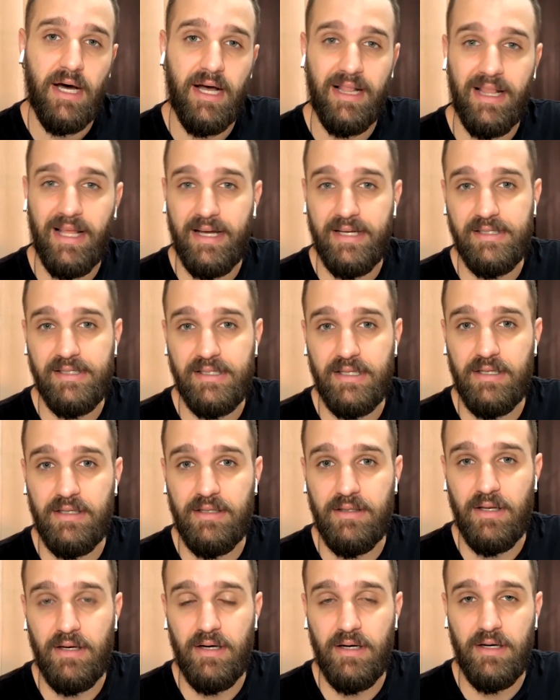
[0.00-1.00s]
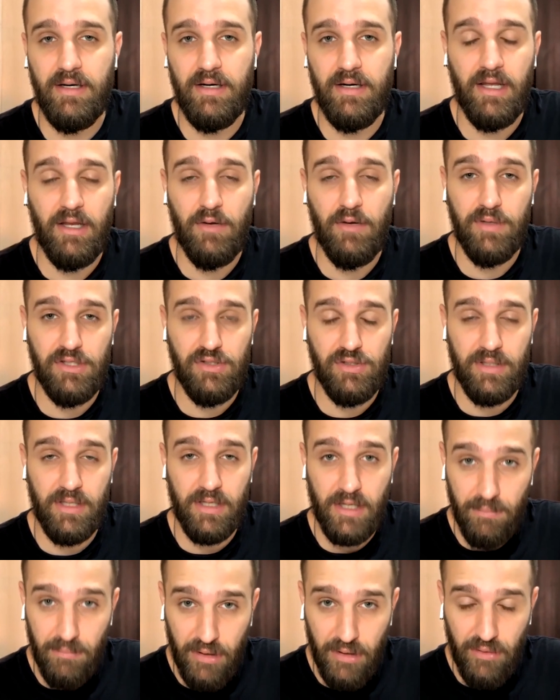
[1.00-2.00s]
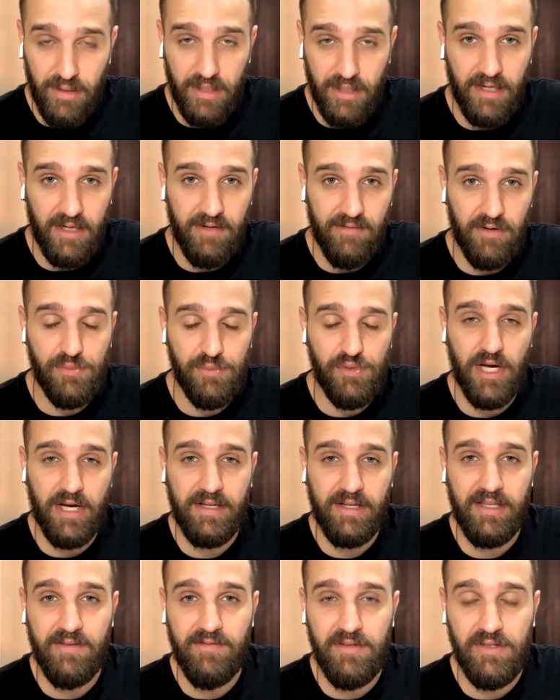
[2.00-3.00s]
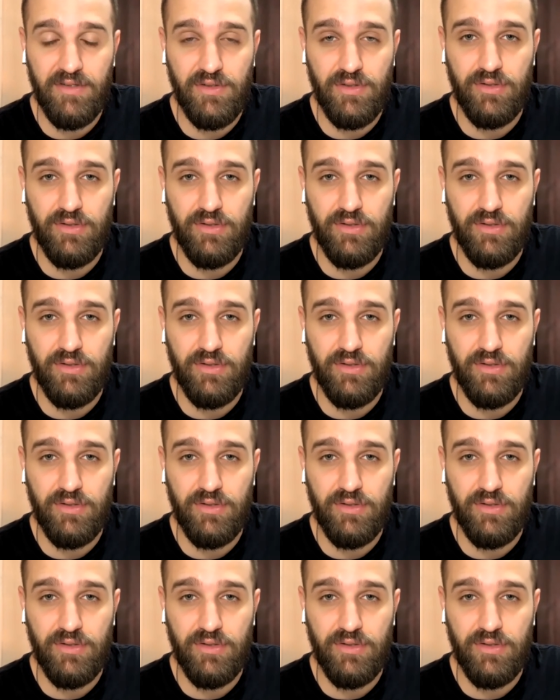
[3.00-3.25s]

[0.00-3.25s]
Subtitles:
a lesson in which the communicative objective is